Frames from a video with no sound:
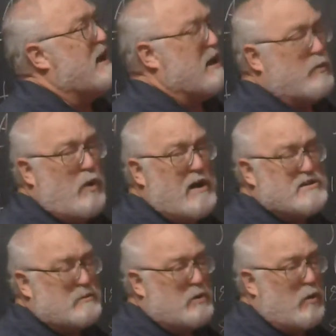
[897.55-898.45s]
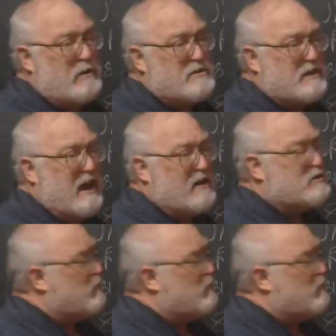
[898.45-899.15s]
and it winds up going to the House of